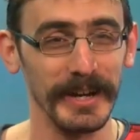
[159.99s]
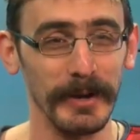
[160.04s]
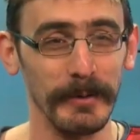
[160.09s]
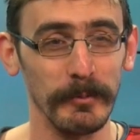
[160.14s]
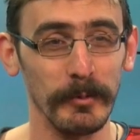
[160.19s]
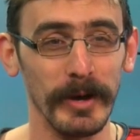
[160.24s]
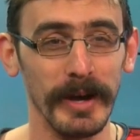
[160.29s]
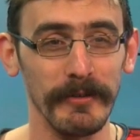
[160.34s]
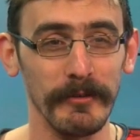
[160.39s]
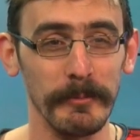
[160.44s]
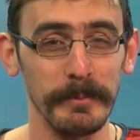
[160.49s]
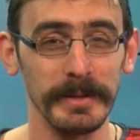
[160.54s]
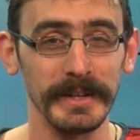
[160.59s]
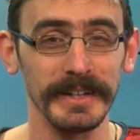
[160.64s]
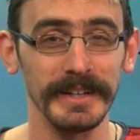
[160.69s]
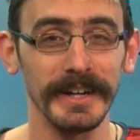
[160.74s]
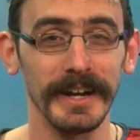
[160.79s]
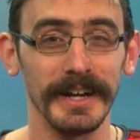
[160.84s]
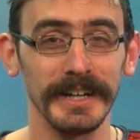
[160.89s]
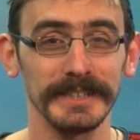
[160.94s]
Um, we'll have a
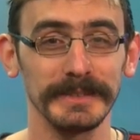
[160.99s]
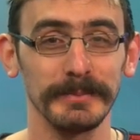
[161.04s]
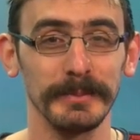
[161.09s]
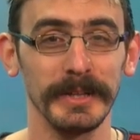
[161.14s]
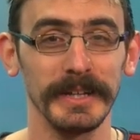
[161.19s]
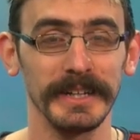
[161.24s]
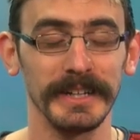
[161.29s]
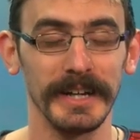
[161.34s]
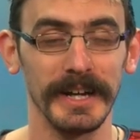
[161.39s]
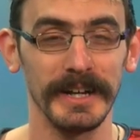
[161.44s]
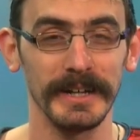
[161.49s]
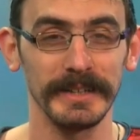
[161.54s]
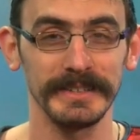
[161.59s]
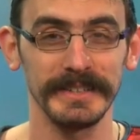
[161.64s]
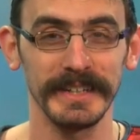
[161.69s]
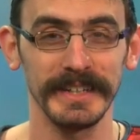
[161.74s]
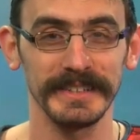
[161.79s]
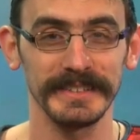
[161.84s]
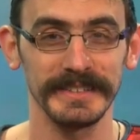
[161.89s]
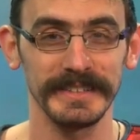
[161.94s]
big cosplay
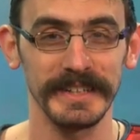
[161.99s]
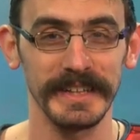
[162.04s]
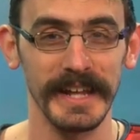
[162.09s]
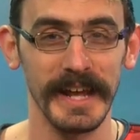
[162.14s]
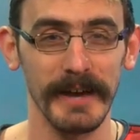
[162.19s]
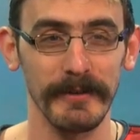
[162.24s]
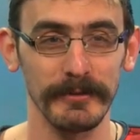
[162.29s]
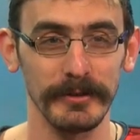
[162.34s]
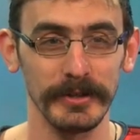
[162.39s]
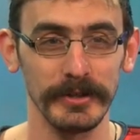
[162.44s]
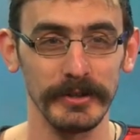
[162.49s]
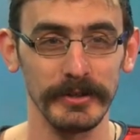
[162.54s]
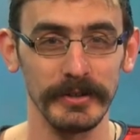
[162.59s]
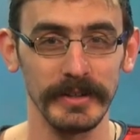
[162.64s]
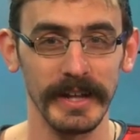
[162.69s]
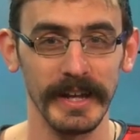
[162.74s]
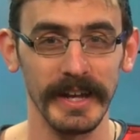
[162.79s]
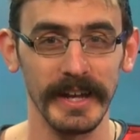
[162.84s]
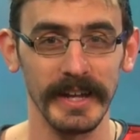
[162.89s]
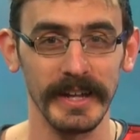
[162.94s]
contest in the
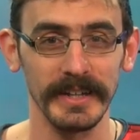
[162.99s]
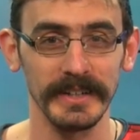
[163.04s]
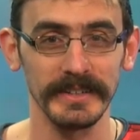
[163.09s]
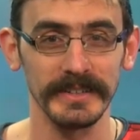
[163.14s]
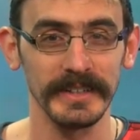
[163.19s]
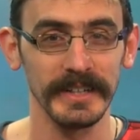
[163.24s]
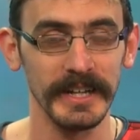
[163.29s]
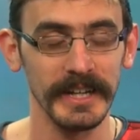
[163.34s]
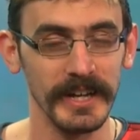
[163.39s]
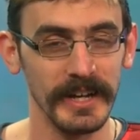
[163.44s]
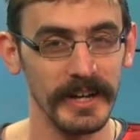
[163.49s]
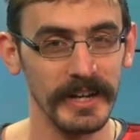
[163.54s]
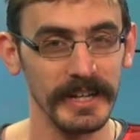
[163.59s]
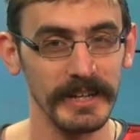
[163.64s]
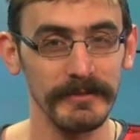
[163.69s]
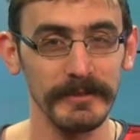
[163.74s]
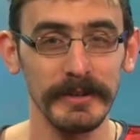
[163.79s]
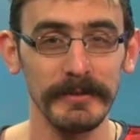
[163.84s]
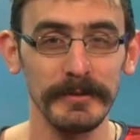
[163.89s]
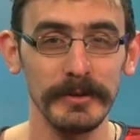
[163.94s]
afternoon, and uh,
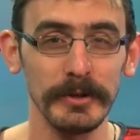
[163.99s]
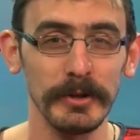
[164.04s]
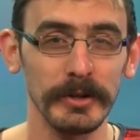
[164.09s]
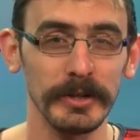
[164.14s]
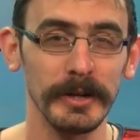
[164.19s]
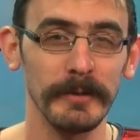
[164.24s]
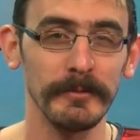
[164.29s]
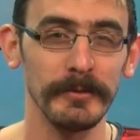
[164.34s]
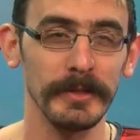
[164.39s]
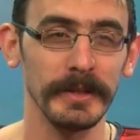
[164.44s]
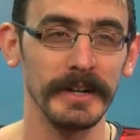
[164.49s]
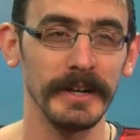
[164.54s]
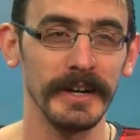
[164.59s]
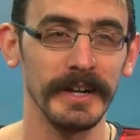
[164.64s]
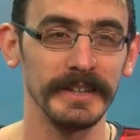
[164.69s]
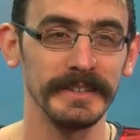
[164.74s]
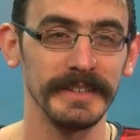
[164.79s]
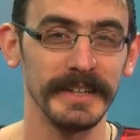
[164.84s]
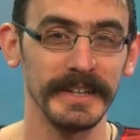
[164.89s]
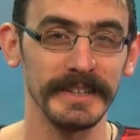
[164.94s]
even if you don't come for the
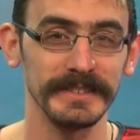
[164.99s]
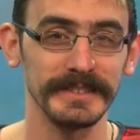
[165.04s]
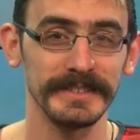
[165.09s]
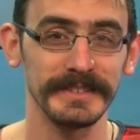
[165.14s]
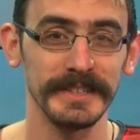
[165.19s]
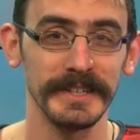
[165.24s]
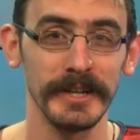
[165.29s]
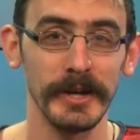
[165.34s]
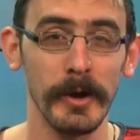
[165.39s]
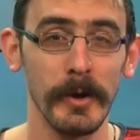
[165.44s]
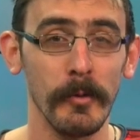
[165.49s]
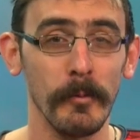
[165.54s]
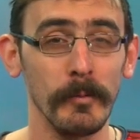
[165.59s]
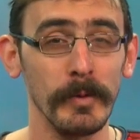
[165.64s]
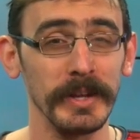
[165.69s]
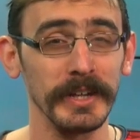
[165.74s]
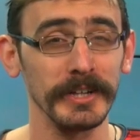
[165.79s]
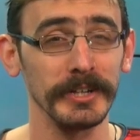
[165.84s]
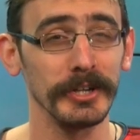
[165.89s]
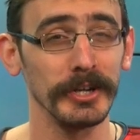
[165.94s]
contest,
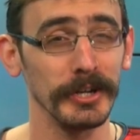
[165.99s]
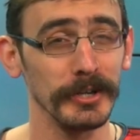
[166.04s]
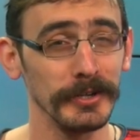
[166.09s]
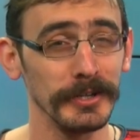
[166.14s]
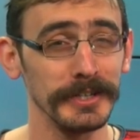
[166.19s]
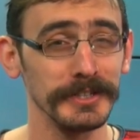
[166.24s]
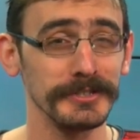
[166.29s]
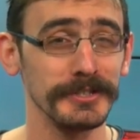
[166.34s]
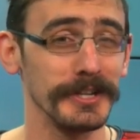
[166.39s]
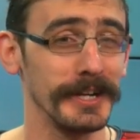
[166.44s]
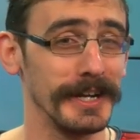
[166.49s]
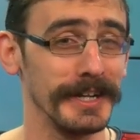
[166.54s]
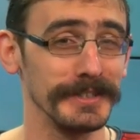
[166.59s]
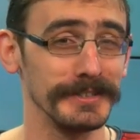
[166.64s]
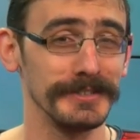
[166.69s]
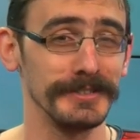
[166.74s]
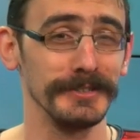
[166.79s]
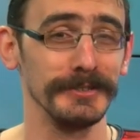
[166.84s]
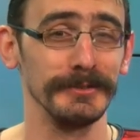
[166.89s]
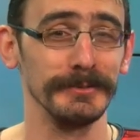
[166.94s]
we encourage
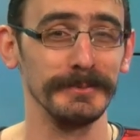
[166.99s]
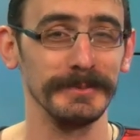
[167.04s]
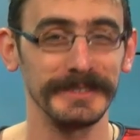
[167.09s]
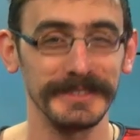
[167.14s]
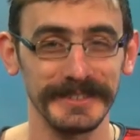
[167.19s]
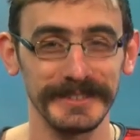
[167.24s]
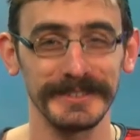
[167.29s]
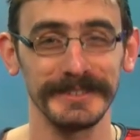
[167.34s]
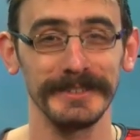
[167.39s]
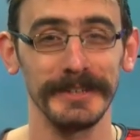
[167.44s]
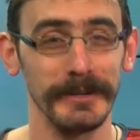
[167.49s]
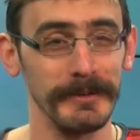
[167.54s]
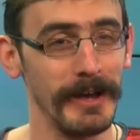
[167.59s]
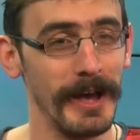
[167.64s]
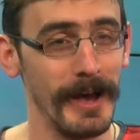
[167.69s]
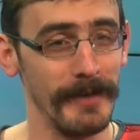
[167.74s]
costumes. Costumes